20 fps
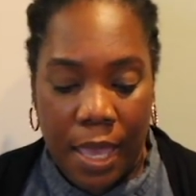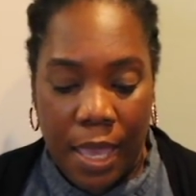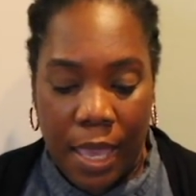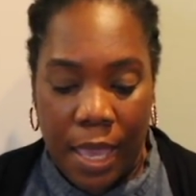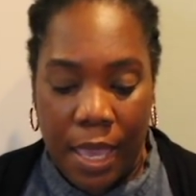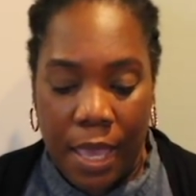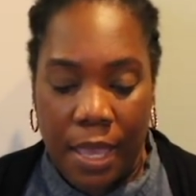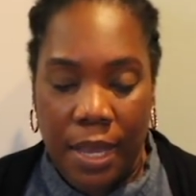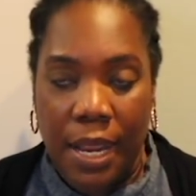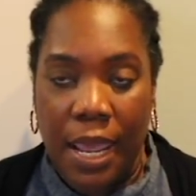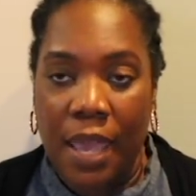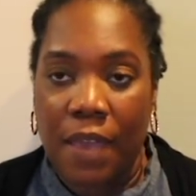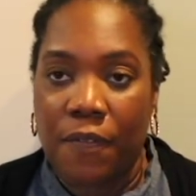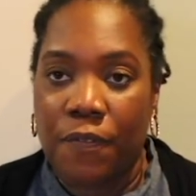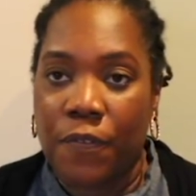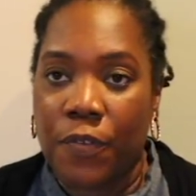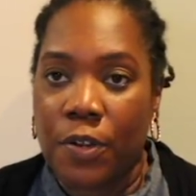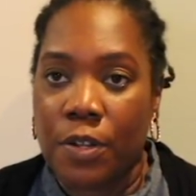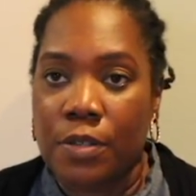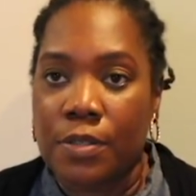And at
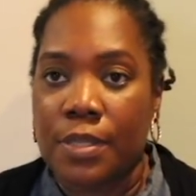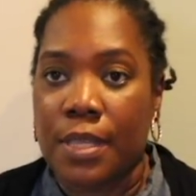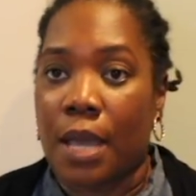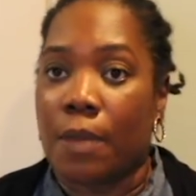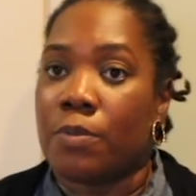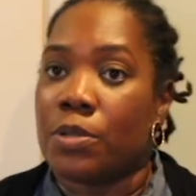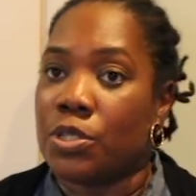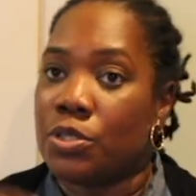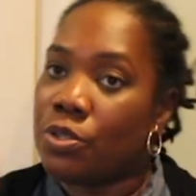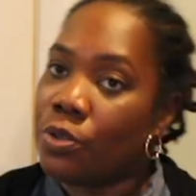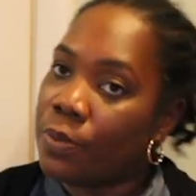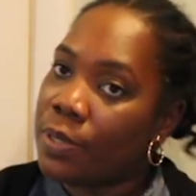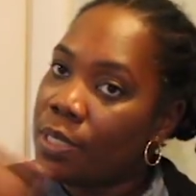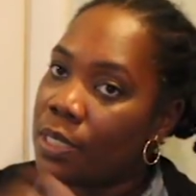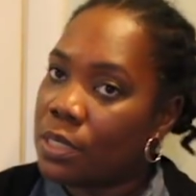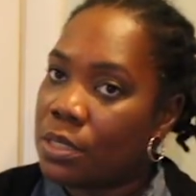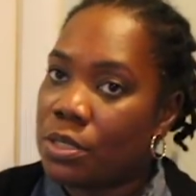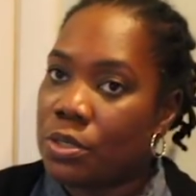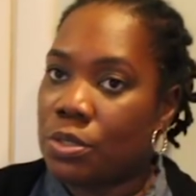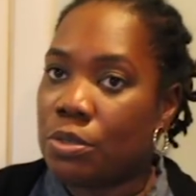first I was doing
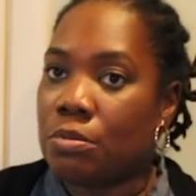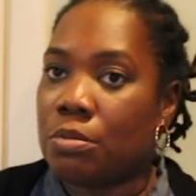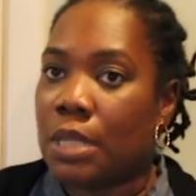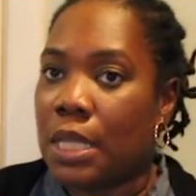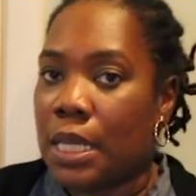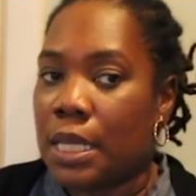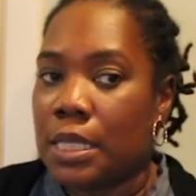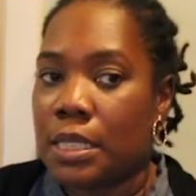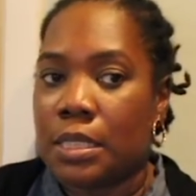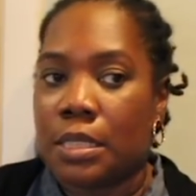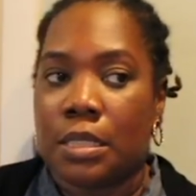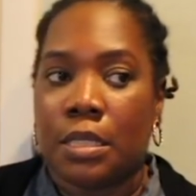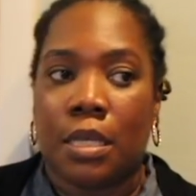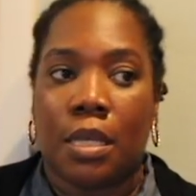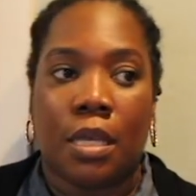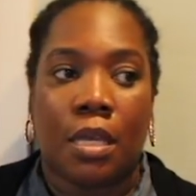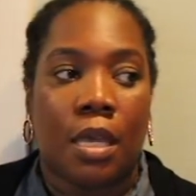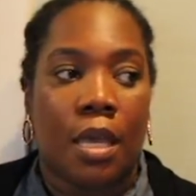the to-do list,